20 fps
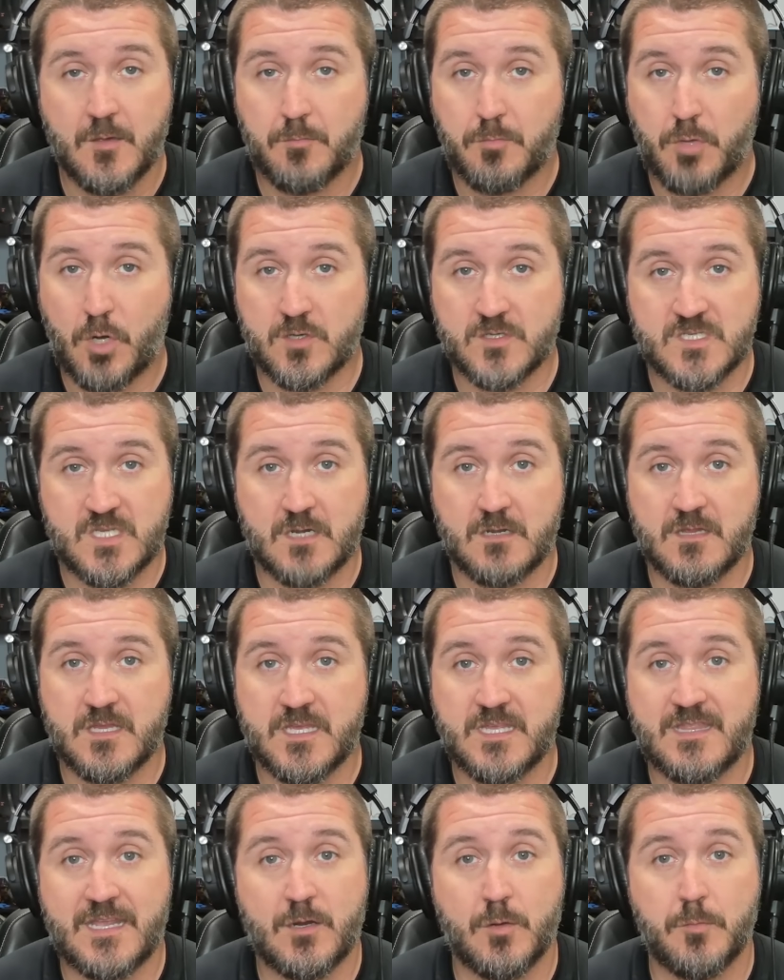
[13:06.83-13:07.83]

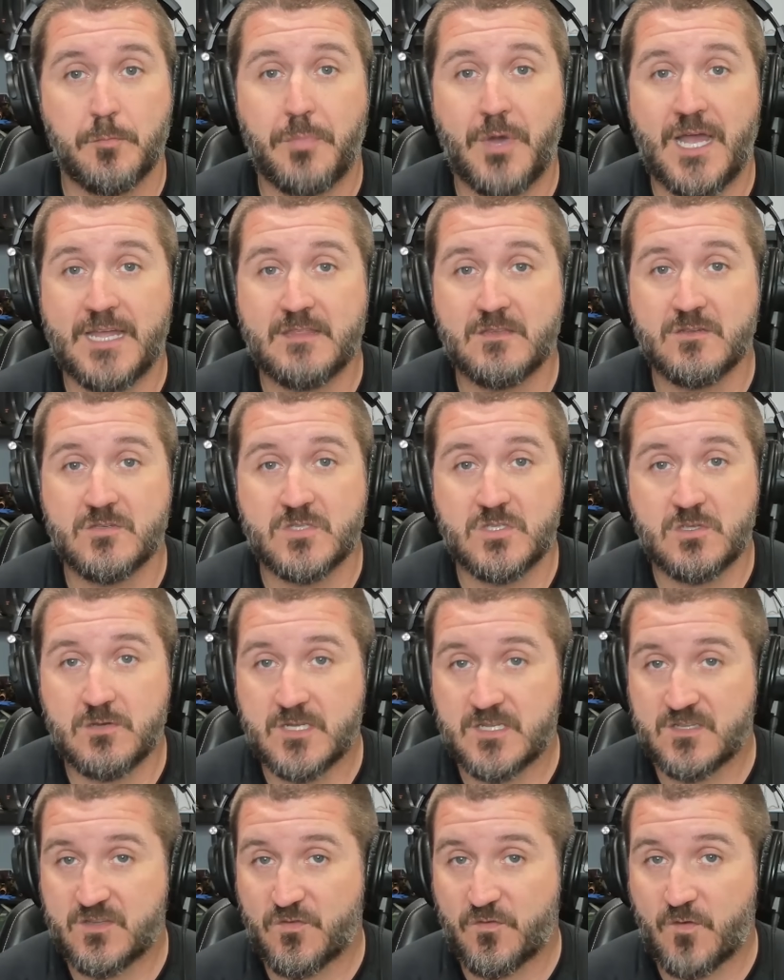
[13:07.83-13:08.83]
Personally, they don't buy those
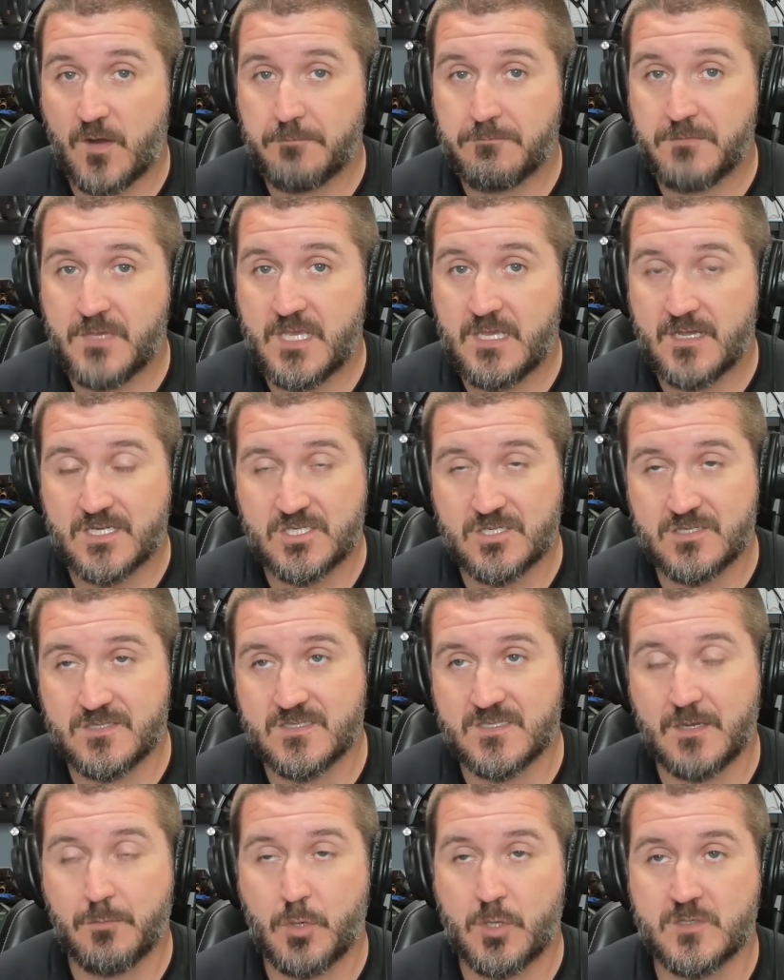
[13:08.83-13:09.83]
units from me. I shouldn't
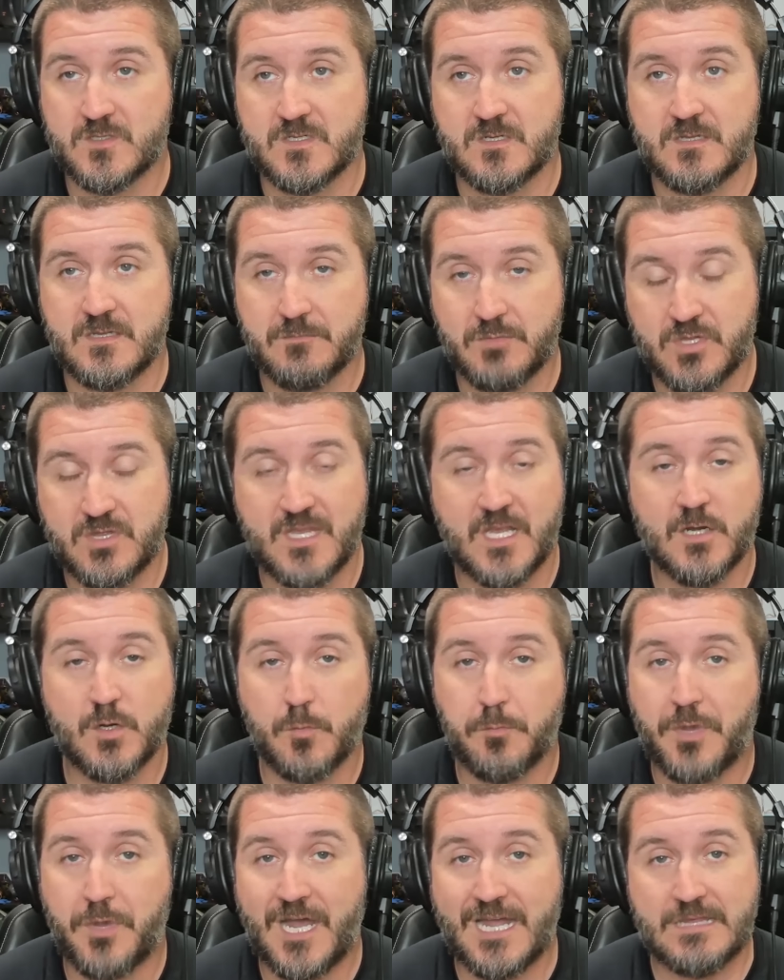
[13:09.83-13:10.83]
say personally, but they
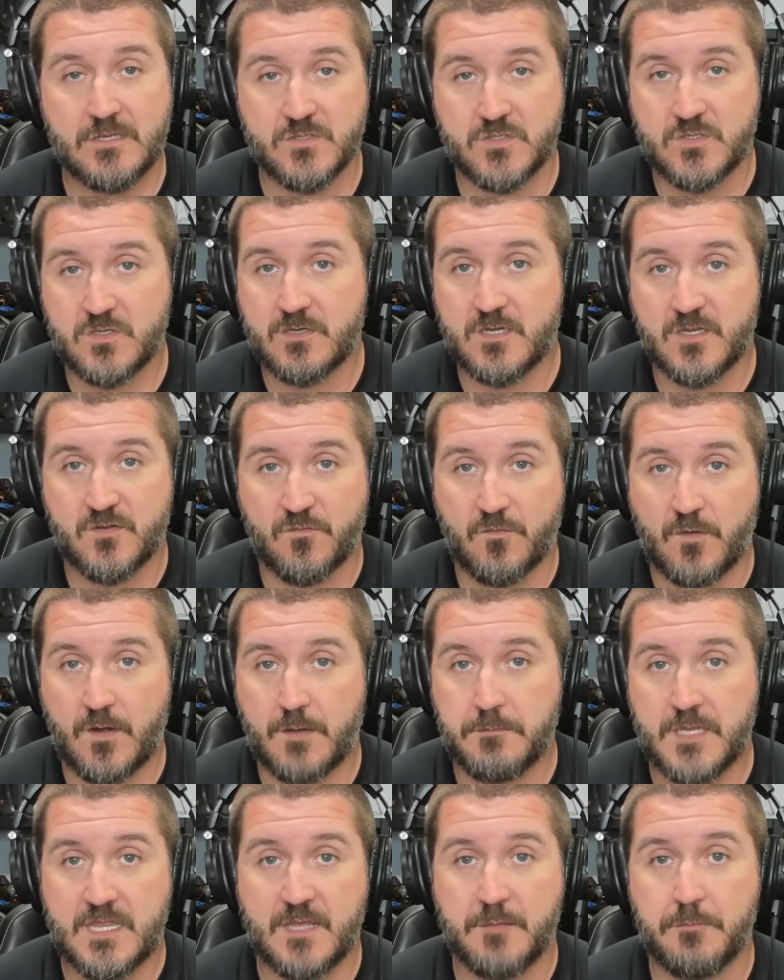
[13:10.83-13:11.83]
don't buy those units
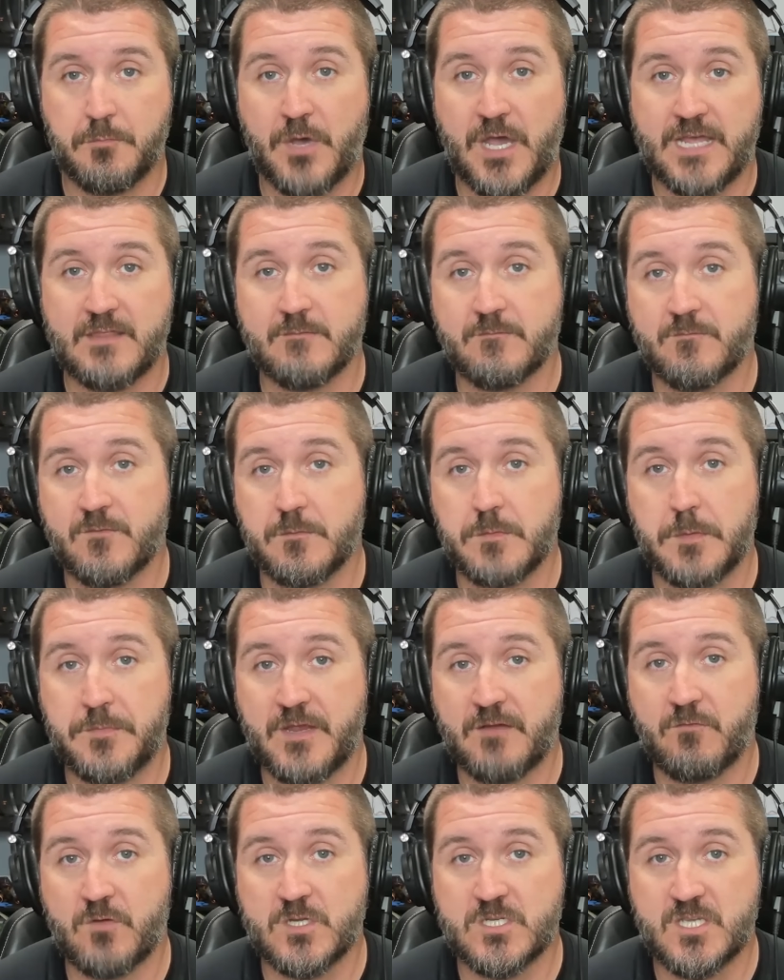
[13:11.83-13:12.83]
from me. They buy them from the
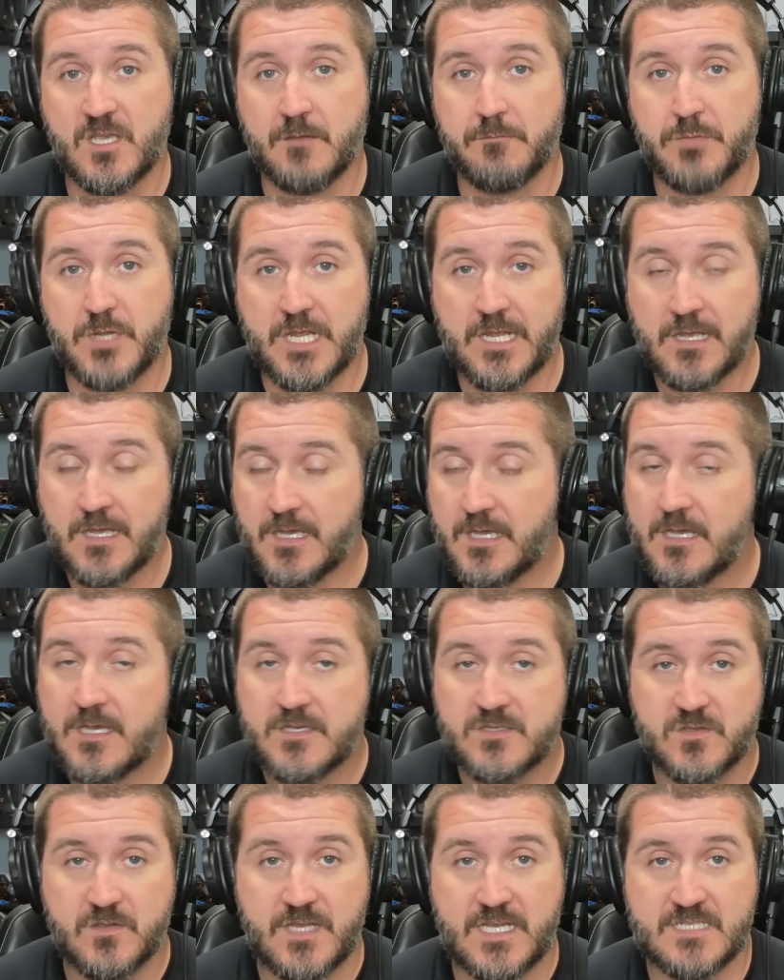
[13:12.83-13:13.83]
beverage company.
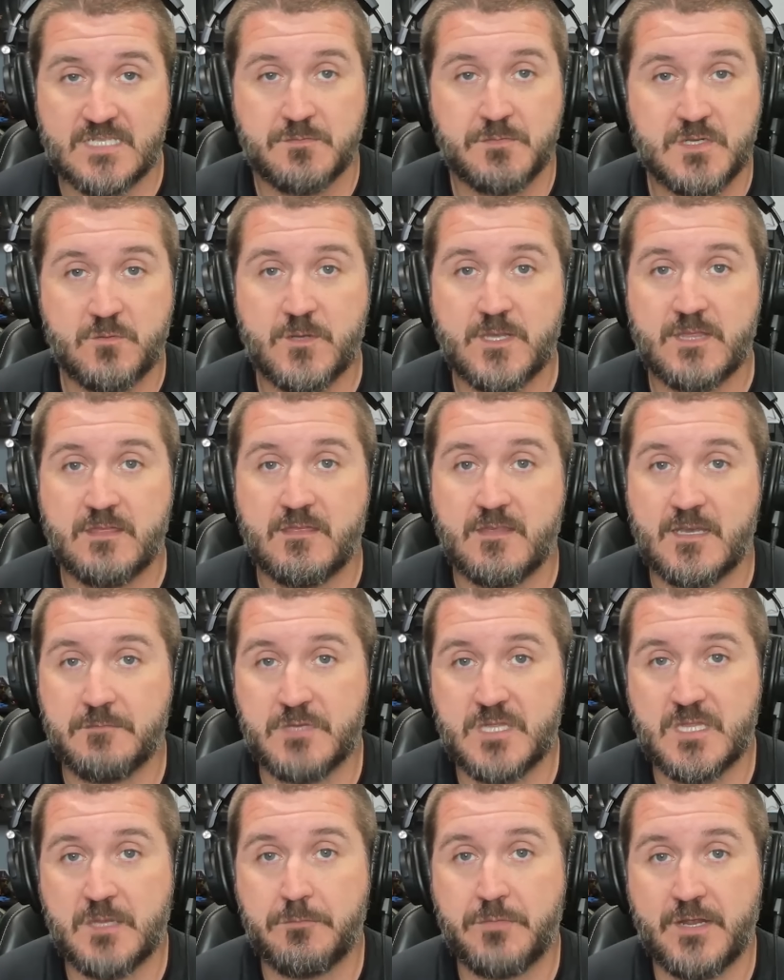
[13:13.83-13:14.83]
So that's between them
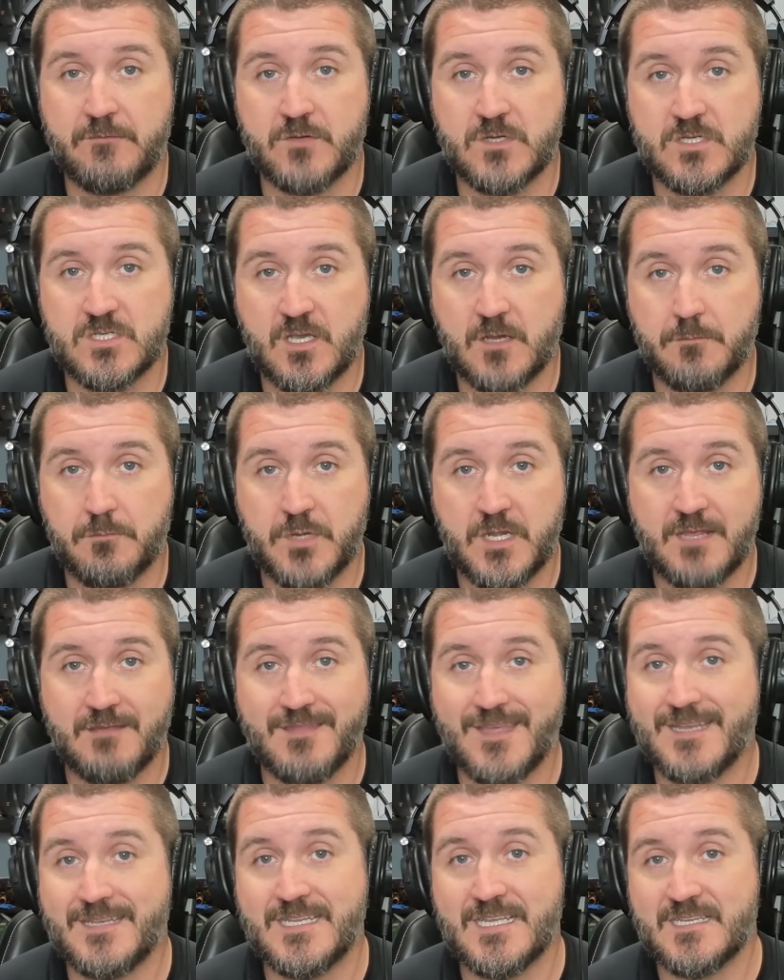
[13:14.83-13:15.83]
and the beverage company.
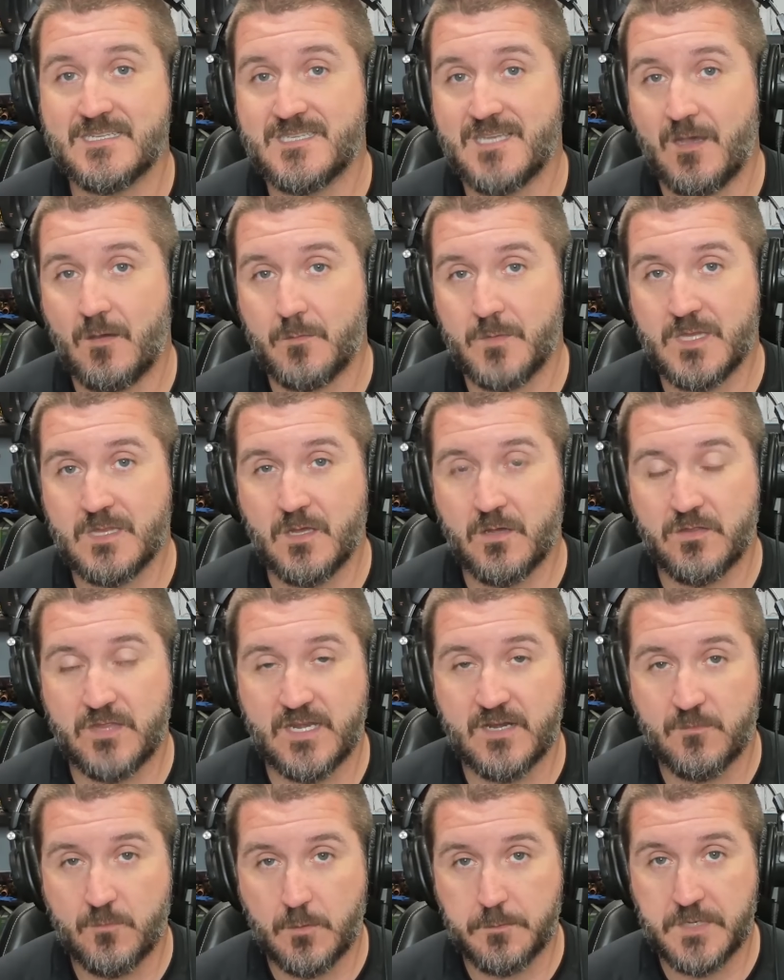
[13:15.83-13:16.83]
They did tell me, though,
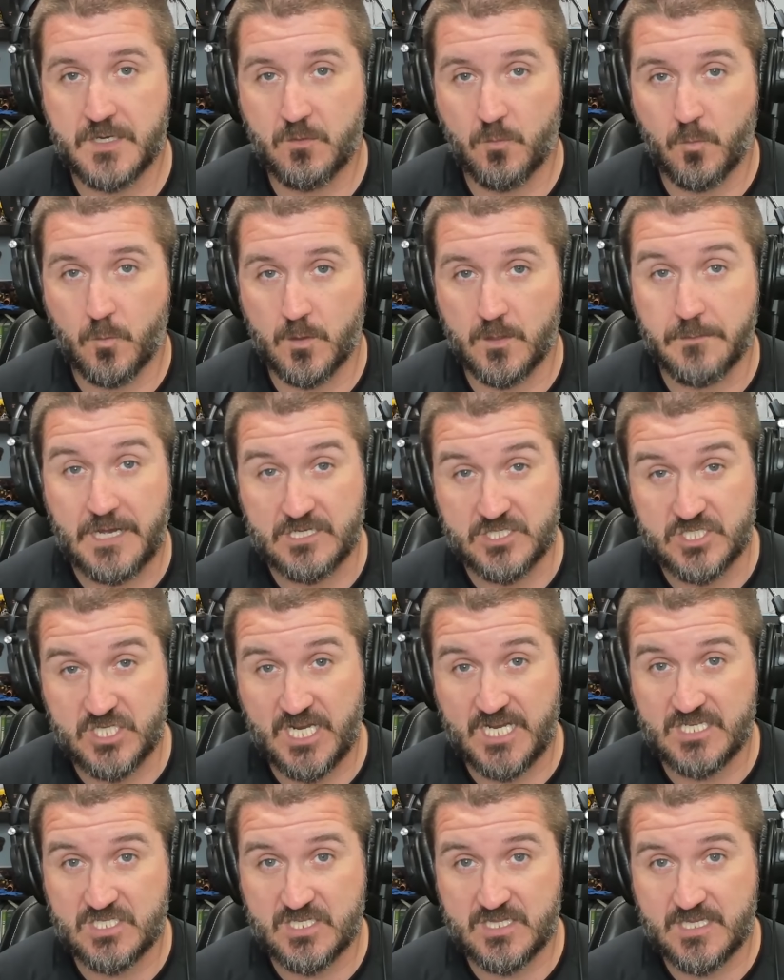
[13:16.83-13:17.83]
they don't want me to worry about
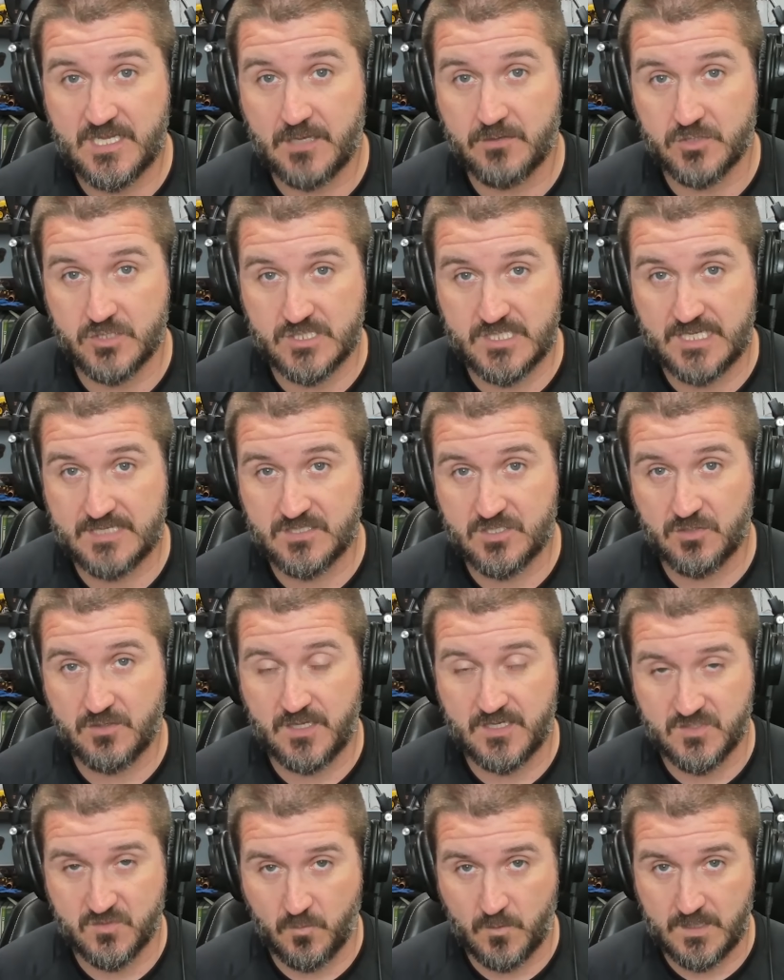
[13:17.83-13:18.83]
changing the other sensor.
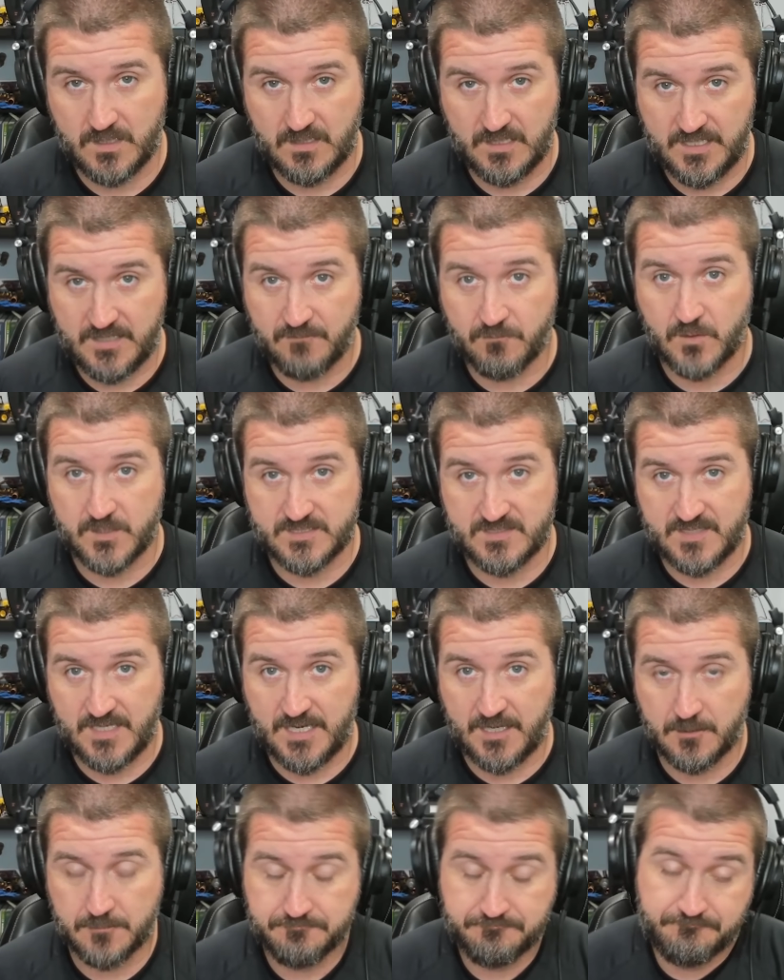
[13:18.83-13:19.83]
They just want to leave what's
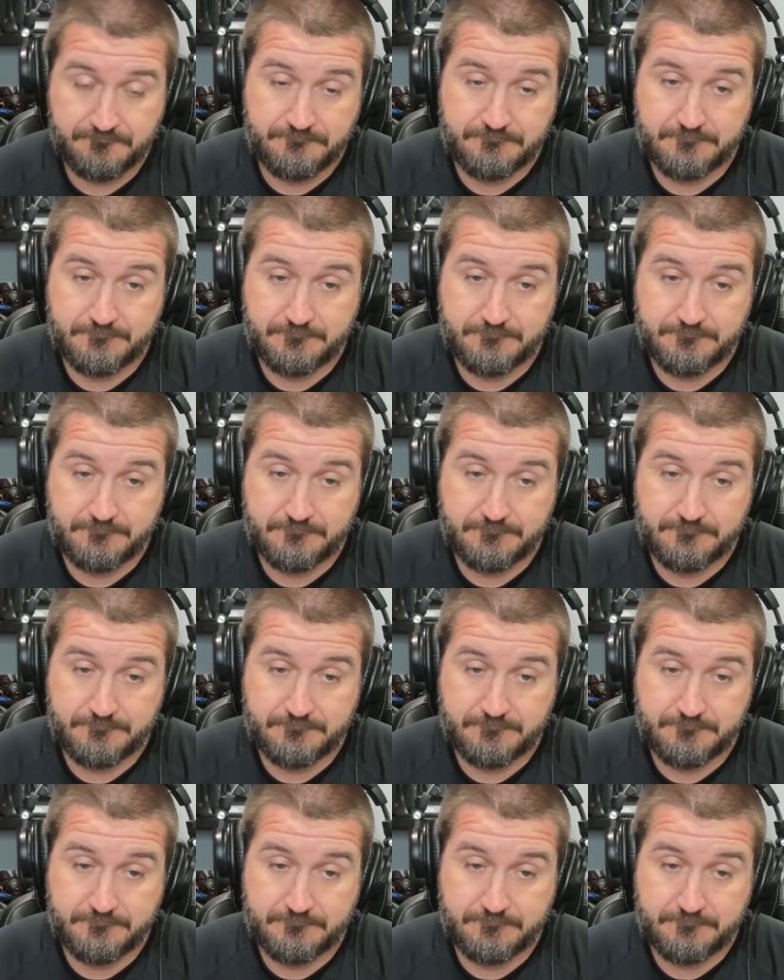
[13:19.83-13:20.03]
there.